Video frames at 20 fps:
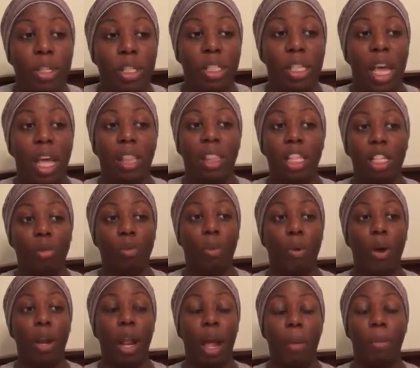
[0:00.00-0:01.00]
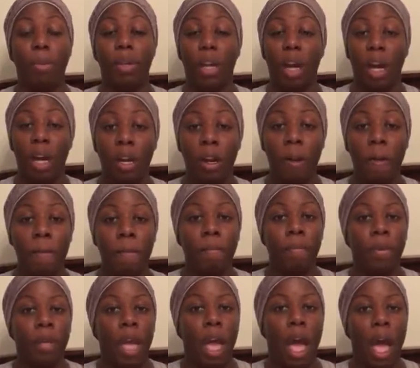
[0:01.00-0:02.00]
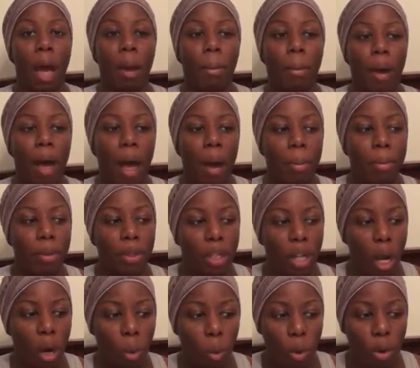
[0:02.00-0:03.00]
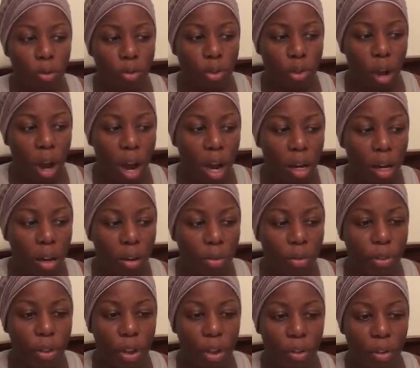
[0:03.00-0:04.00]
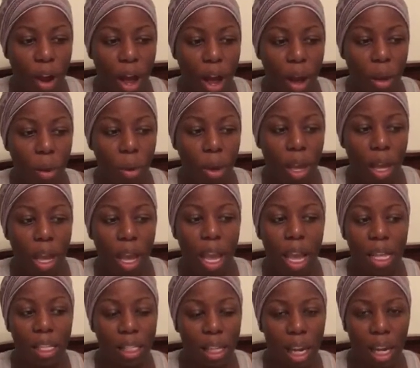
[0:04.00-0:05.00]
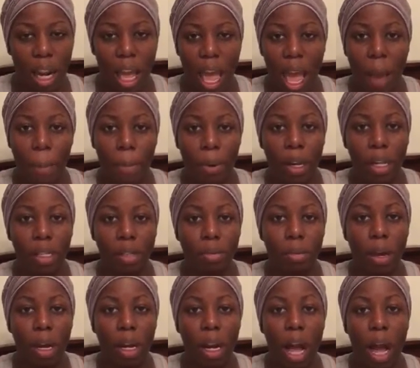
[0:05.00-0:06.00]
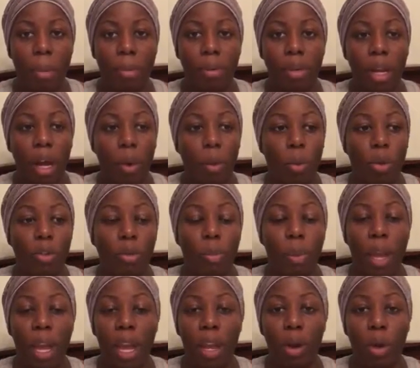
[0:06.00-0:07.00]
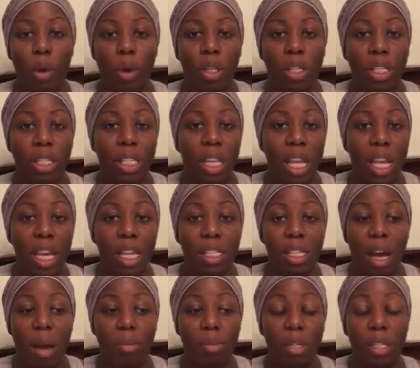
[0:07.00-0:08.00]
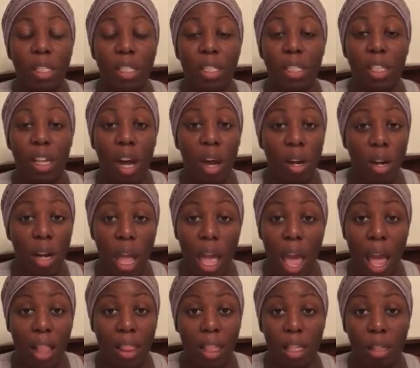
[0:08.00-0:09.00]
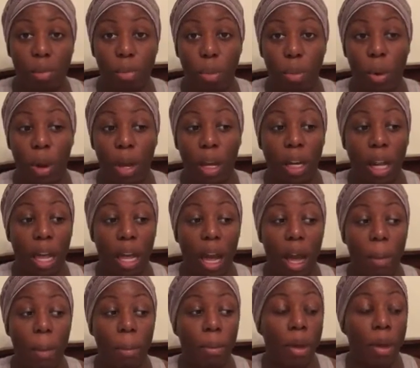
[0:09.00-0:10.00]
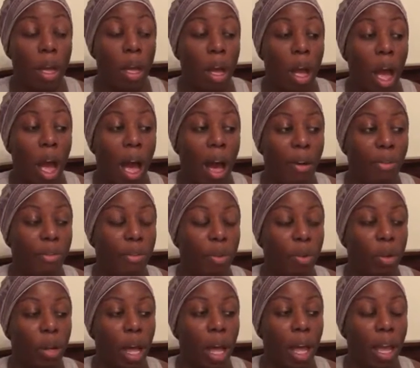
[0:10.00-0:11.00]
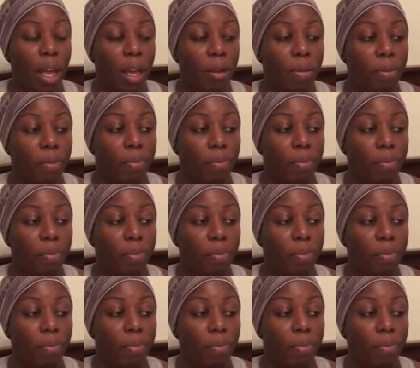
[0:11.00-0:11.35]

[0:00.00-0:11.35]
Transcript: at this point, I'm done. I'm done with trying to figure out, is it gonna happen this month? I'm done with peeing on sticks. I'm just done at this point. Like, I feel like,